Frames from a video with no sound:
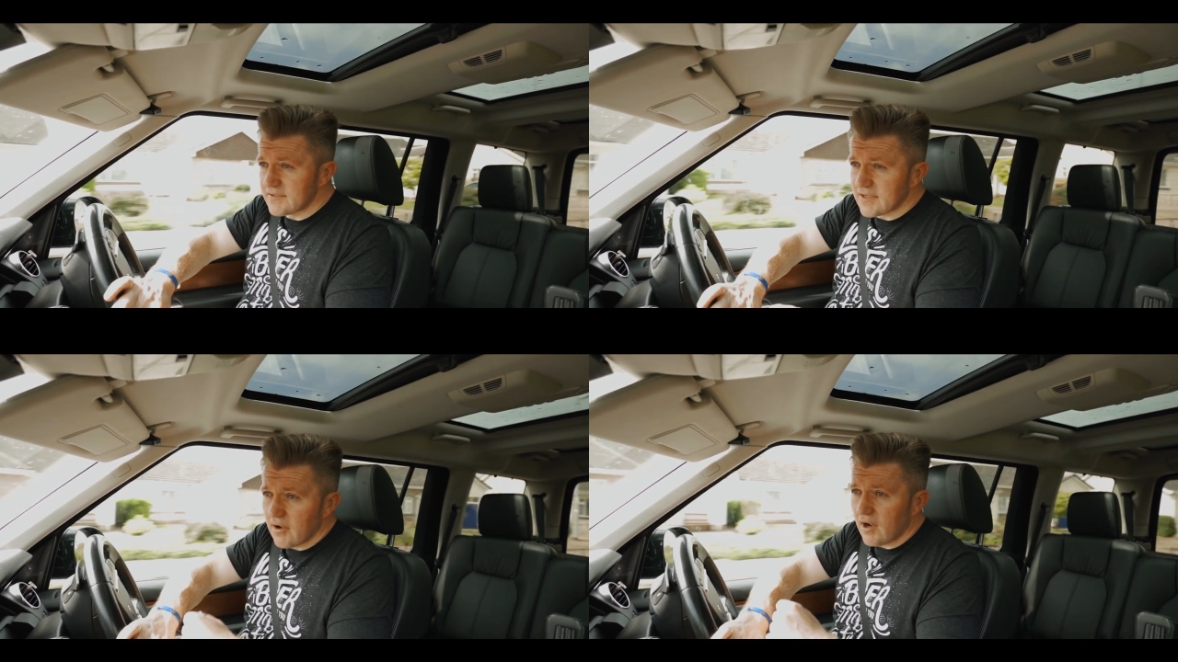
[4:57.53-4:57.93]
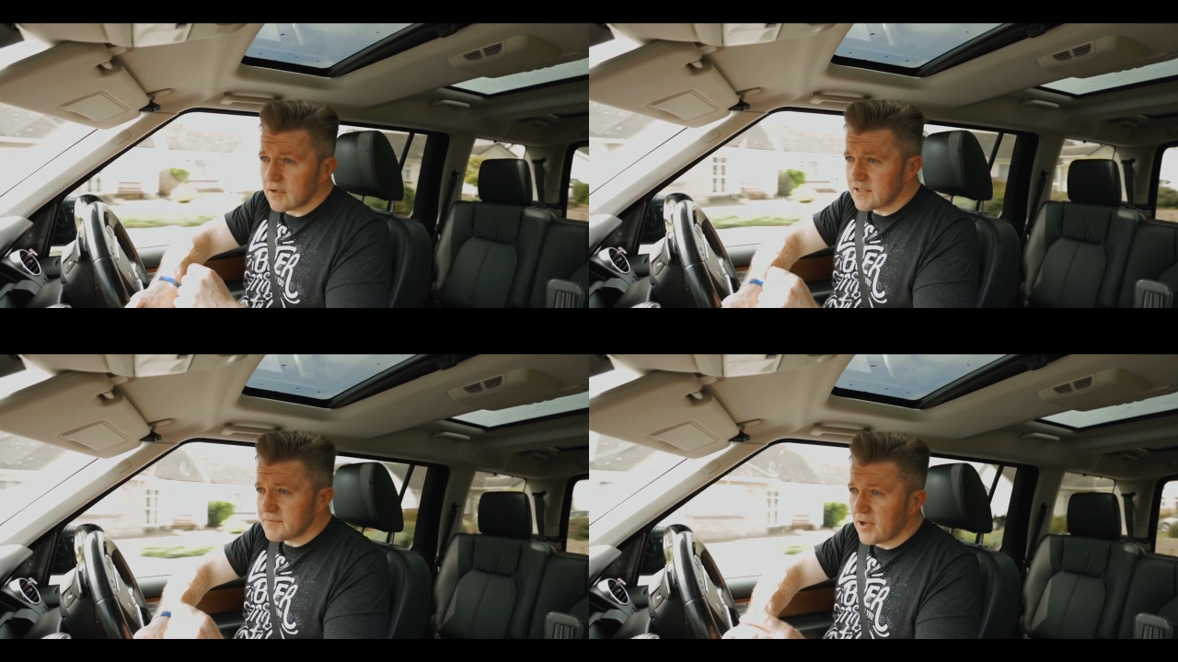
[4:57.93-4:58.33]
So
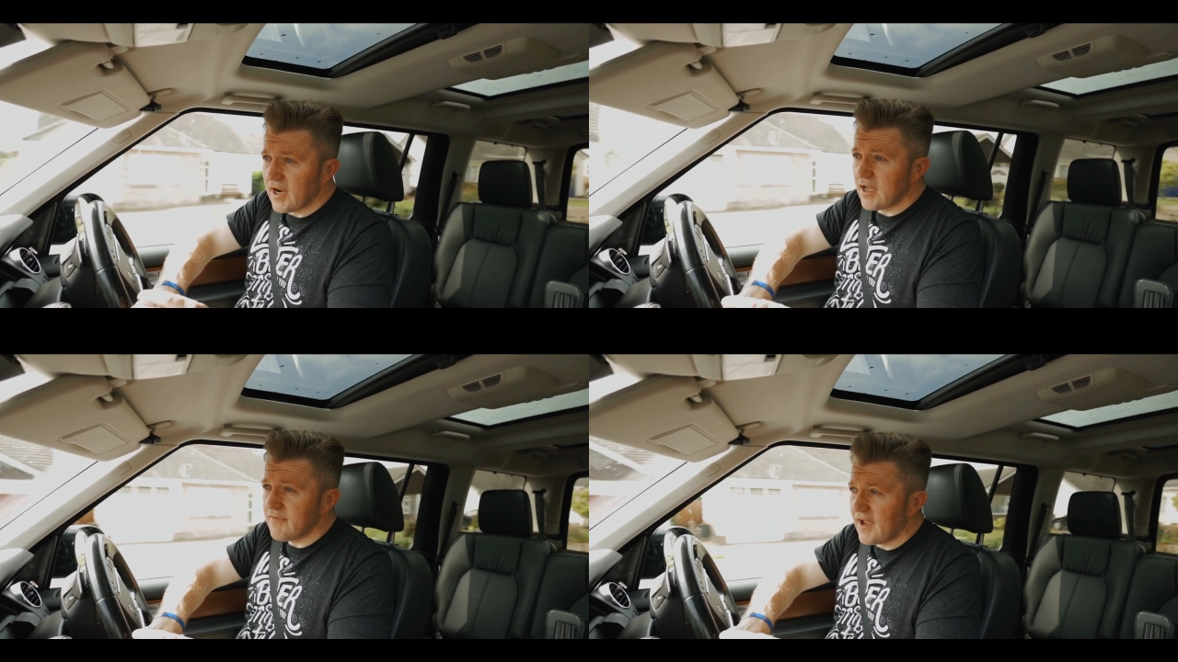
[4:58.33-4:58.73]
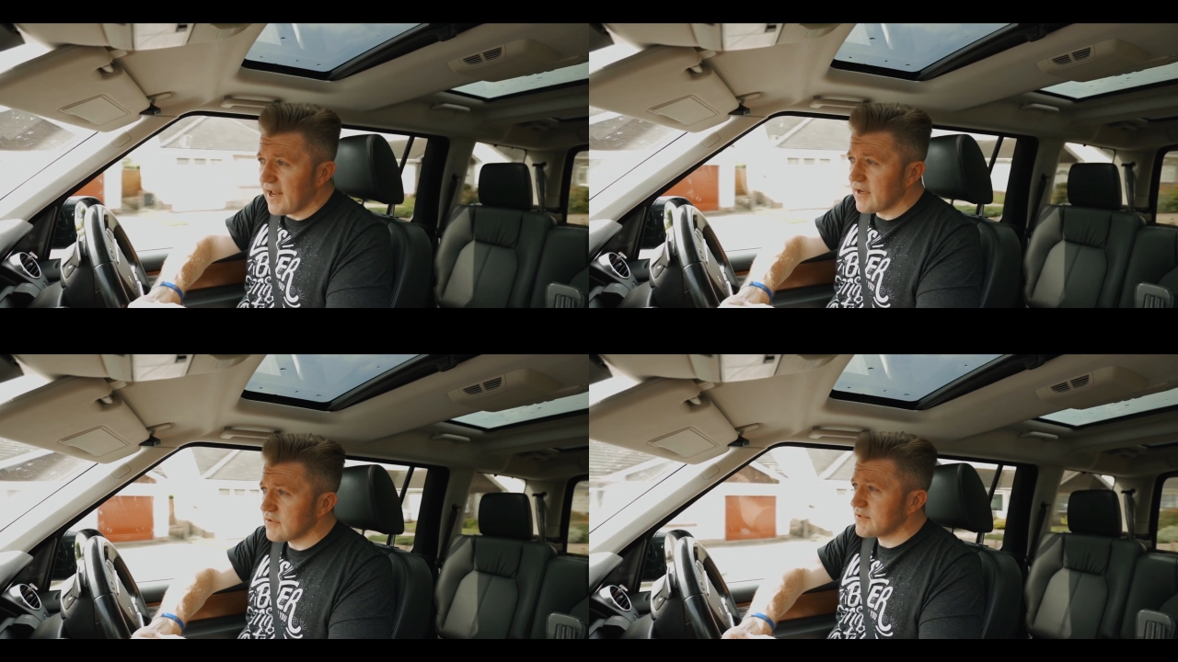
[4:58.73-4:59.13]
I'll just pull over
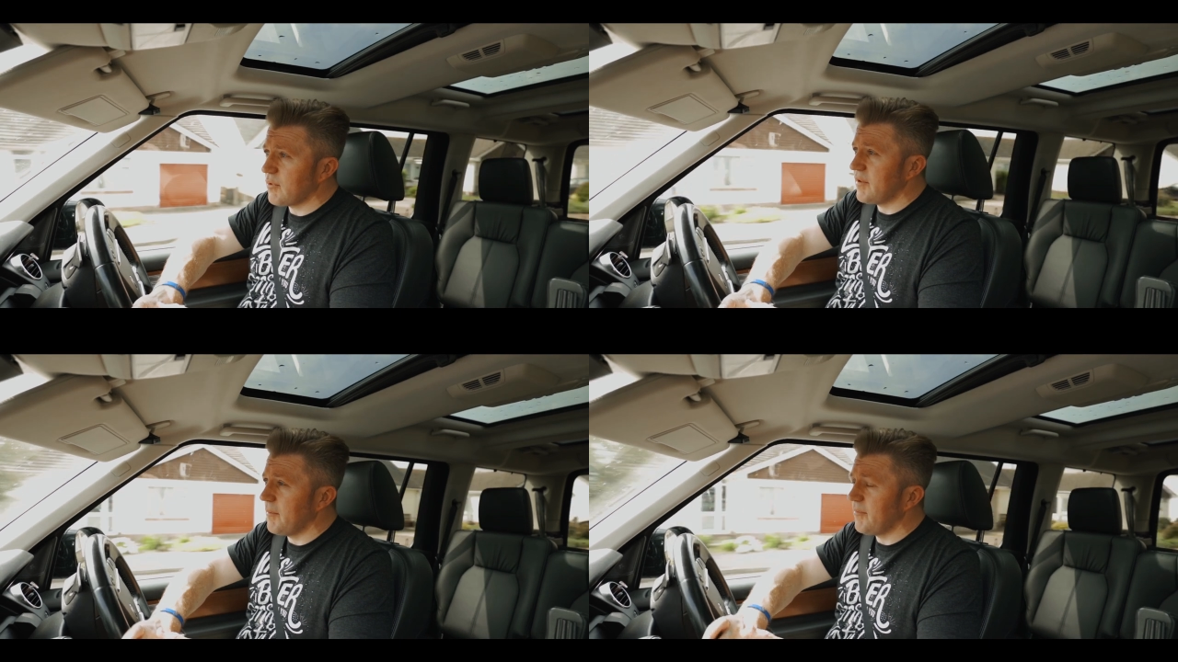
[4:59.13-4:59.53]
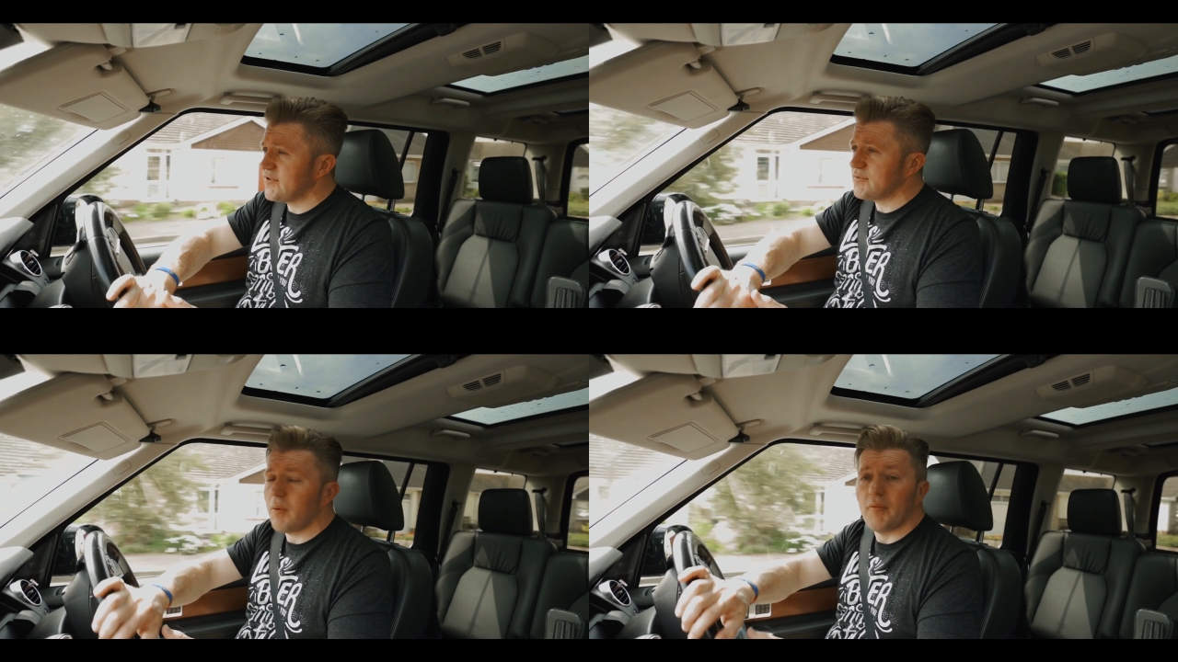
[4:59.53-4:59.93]
and I'll swipe them,
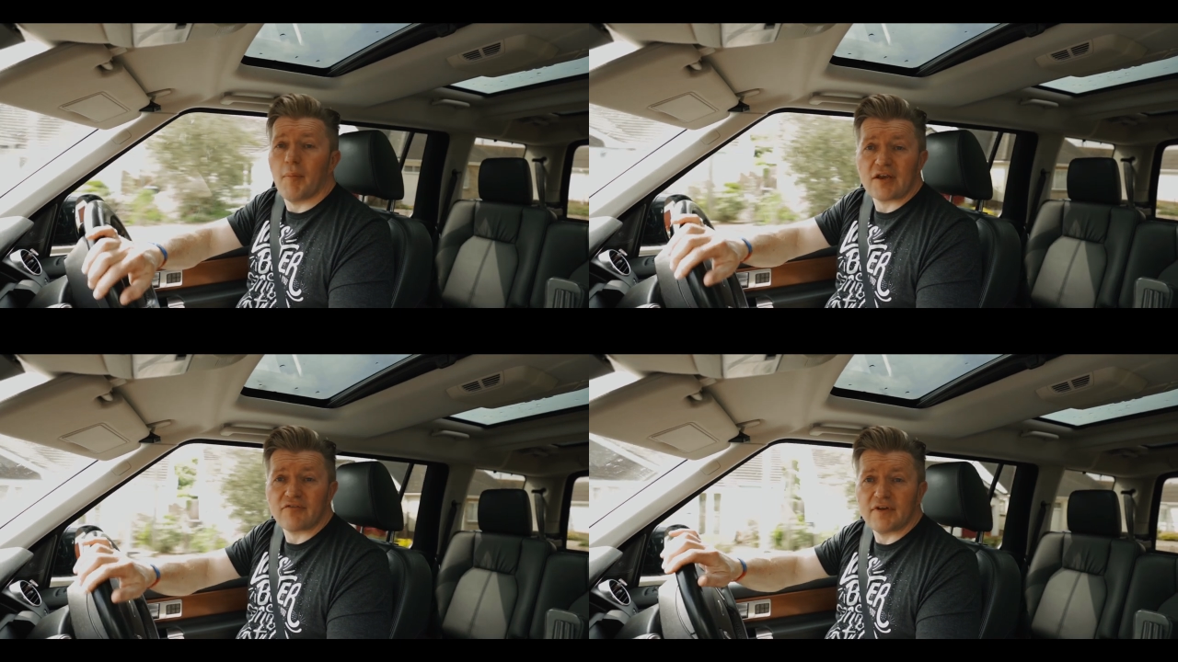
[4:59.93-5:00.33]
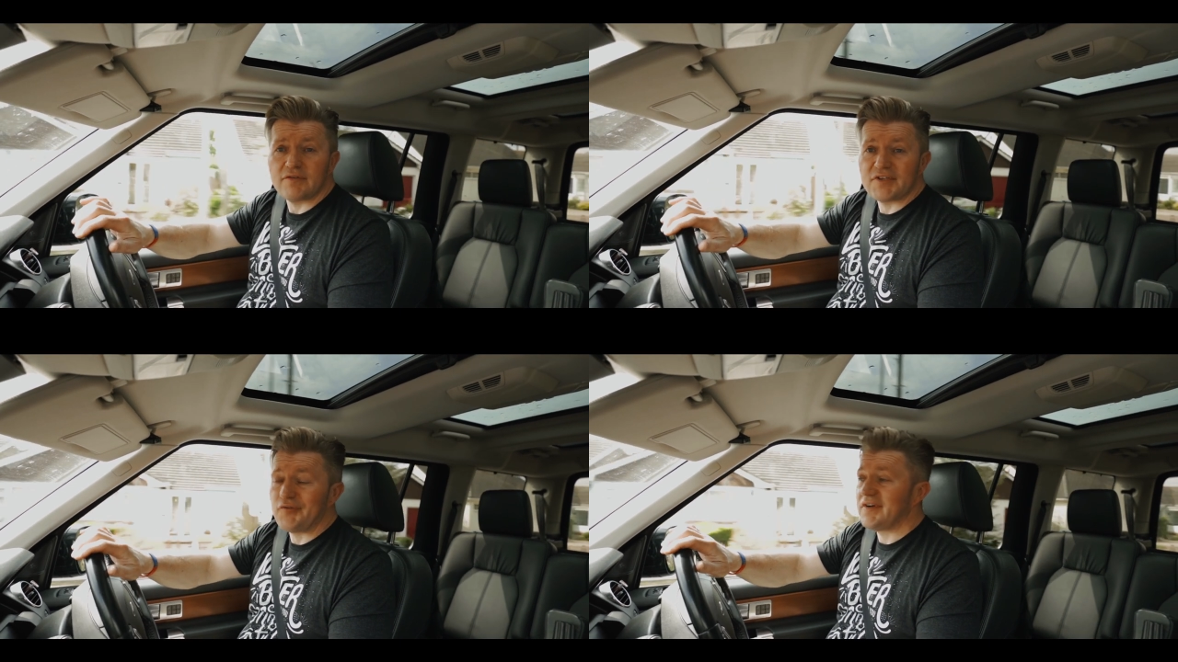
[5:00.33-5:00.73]
swap the
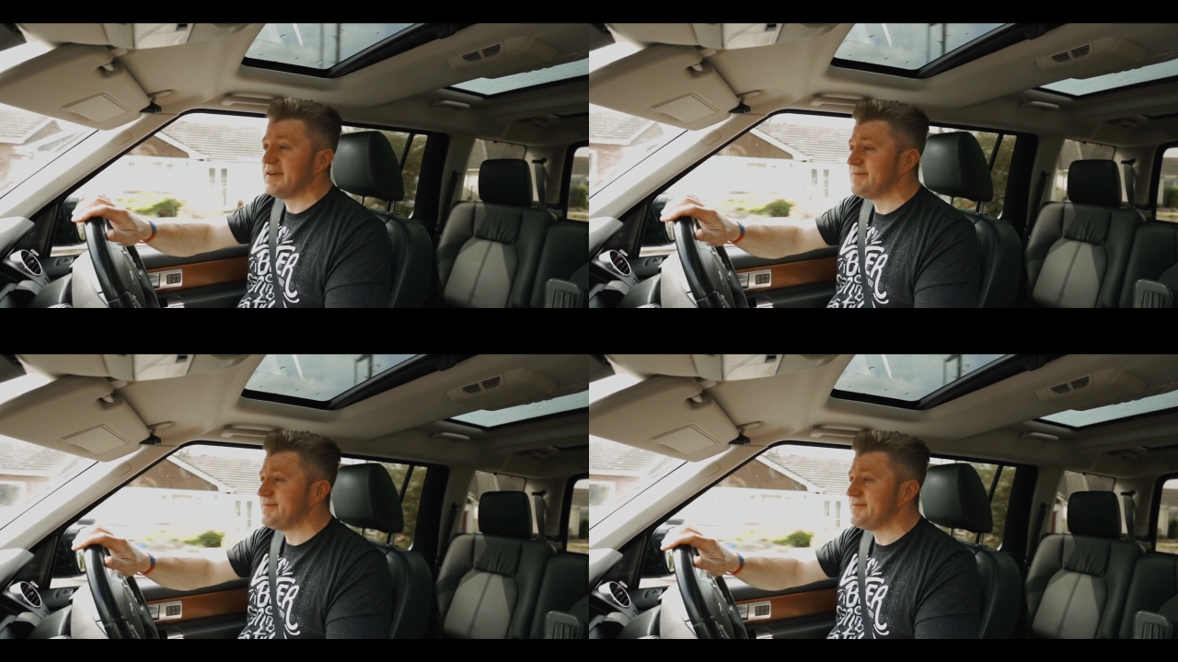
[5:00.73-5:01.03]
microphones over.